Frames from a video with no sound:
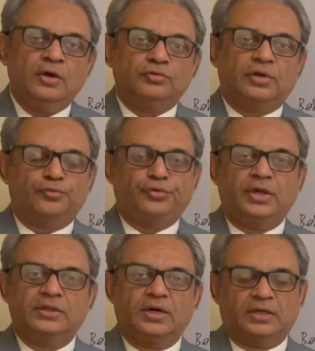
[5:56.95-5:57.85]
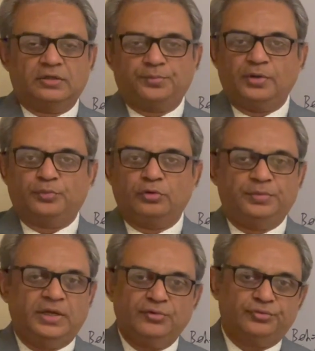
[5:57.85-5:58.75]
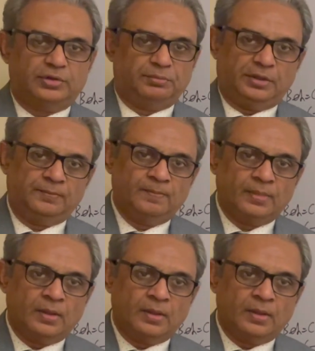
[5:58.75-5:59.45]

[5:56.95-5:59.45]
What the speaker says: the way the other people behave with me.